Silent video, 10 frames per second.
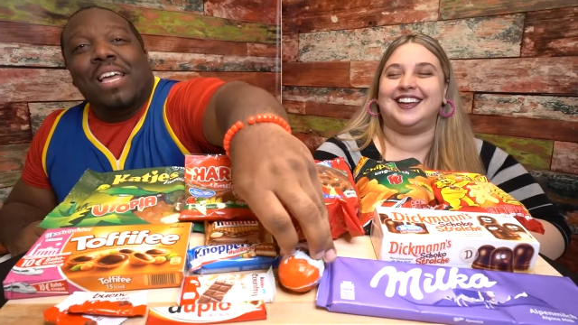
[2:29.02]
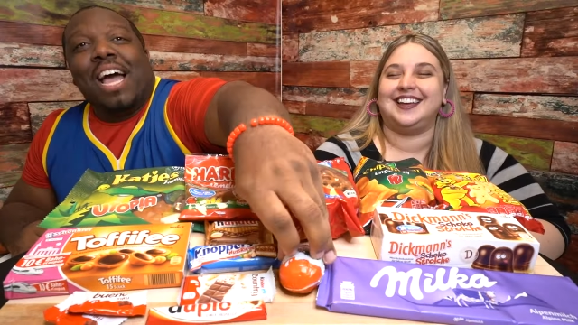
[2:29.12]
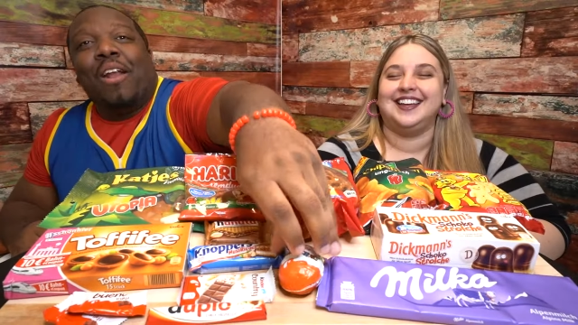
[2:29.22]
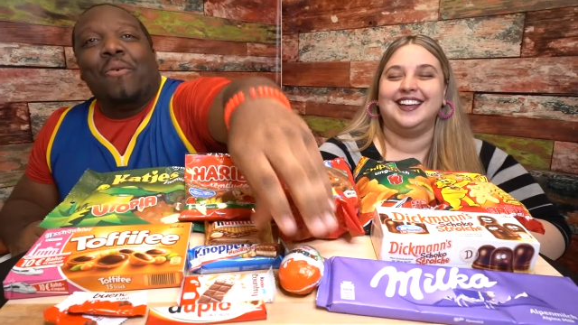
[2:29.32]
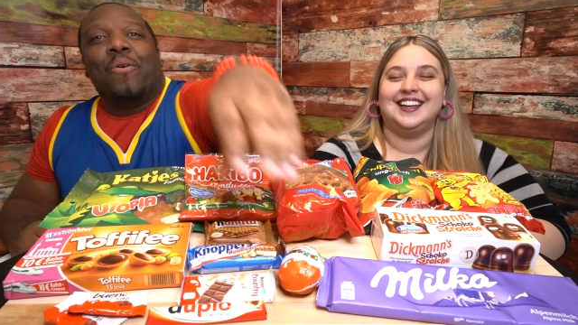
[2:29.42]
Speaker 1: we got
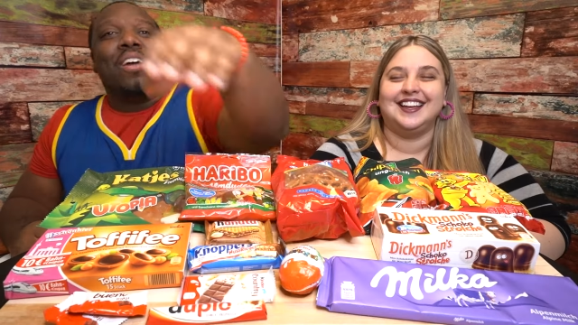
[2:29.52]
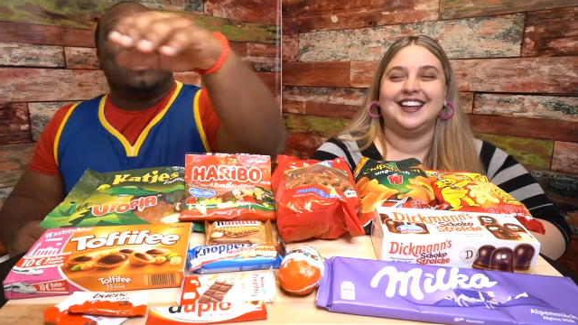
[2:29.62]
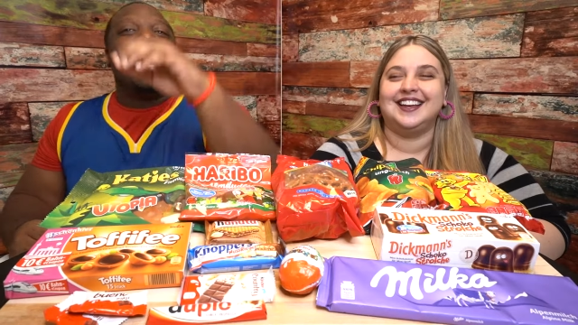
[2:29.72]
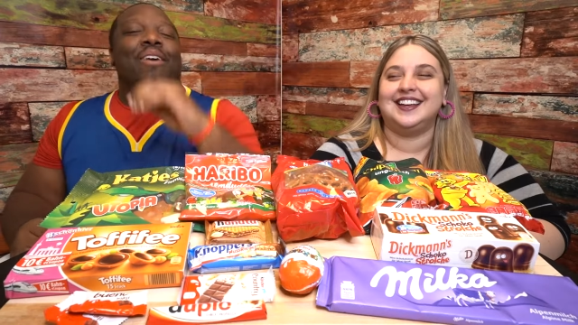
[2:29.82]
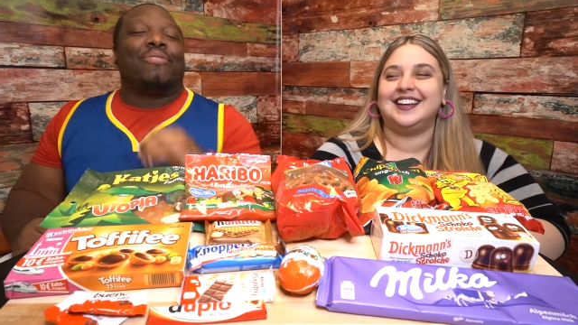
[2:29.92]
our work cut
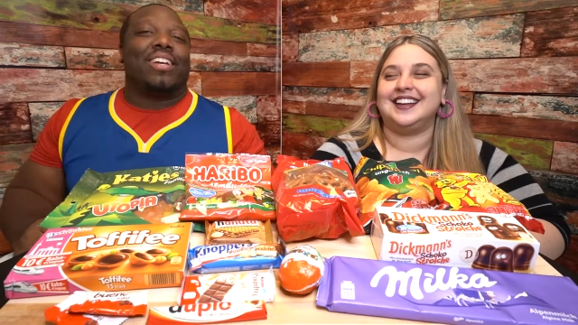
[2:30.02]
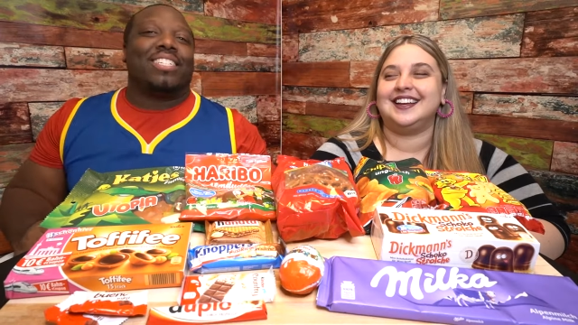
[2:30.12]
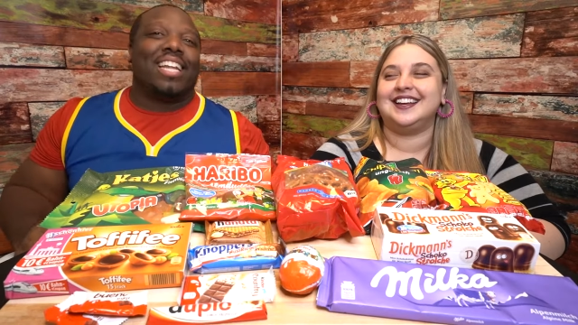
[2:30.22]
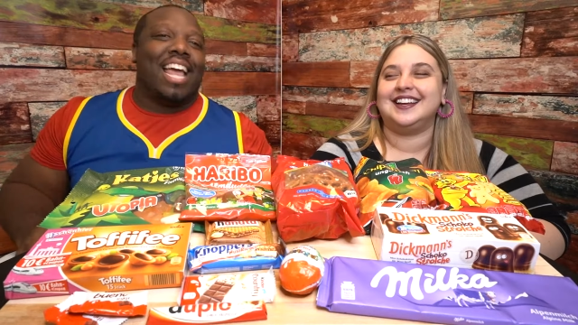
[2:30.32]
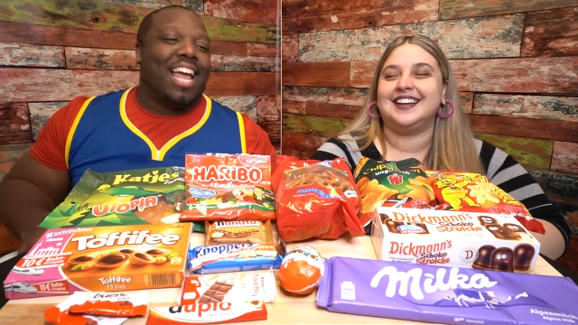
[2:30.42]
out for us
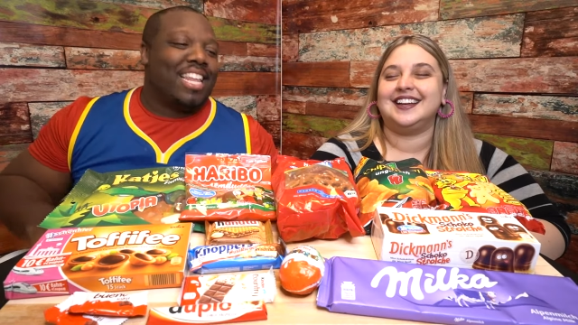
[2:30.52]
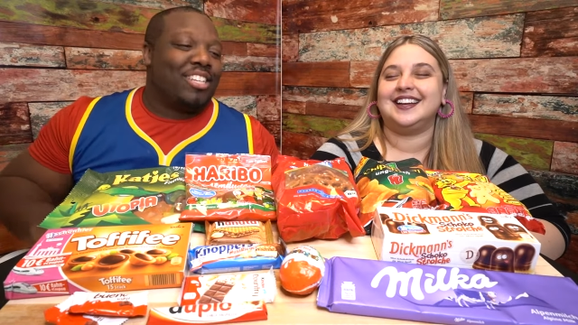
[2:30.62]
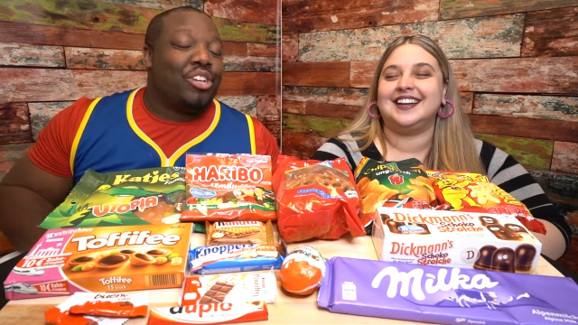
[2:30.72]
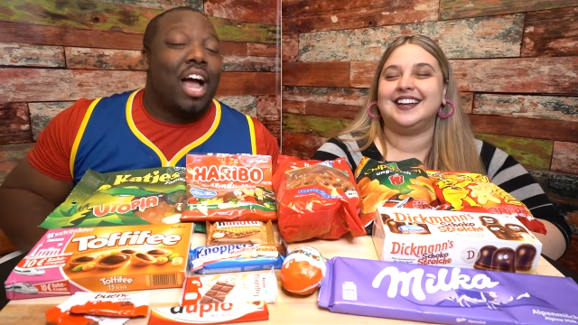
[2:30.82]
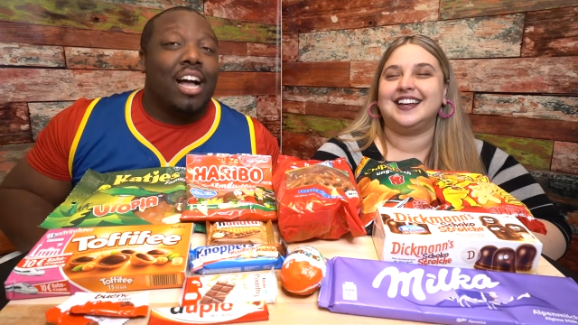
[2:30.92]
today in these
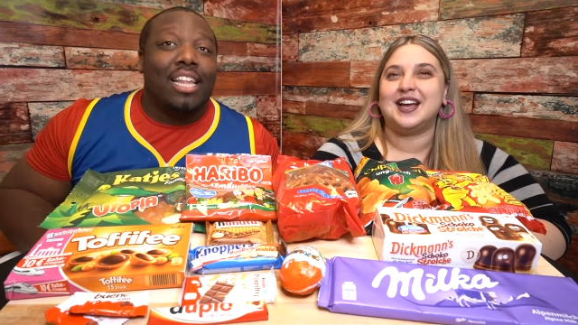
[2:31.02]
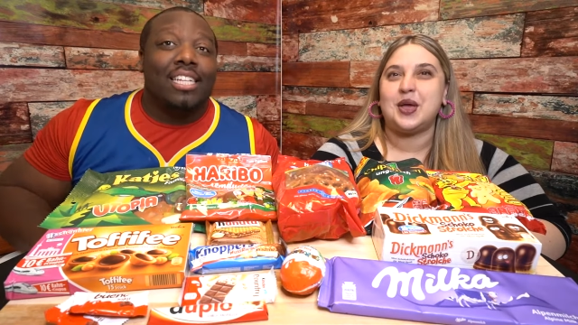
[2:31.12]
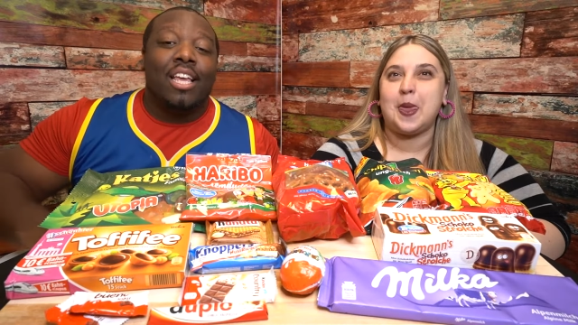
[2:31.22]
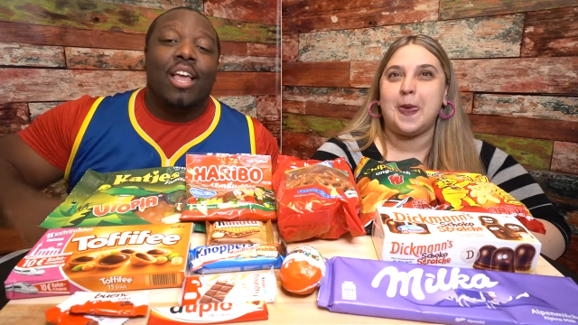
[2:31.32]
chocolates.